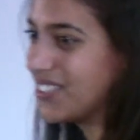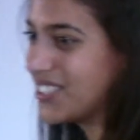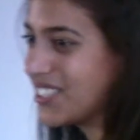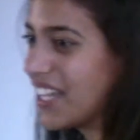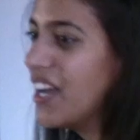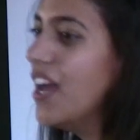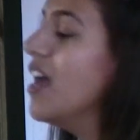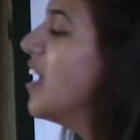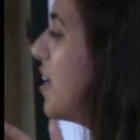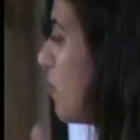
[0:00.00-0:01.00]
They're just like,
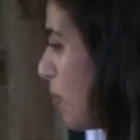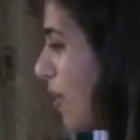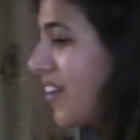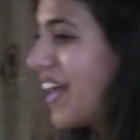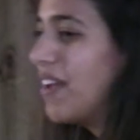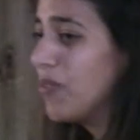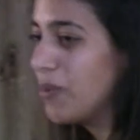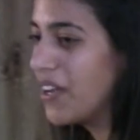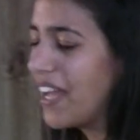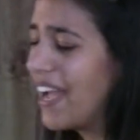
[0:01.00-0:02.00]
it will be okay, it will
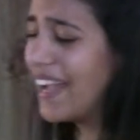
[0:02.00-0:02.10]
be okay.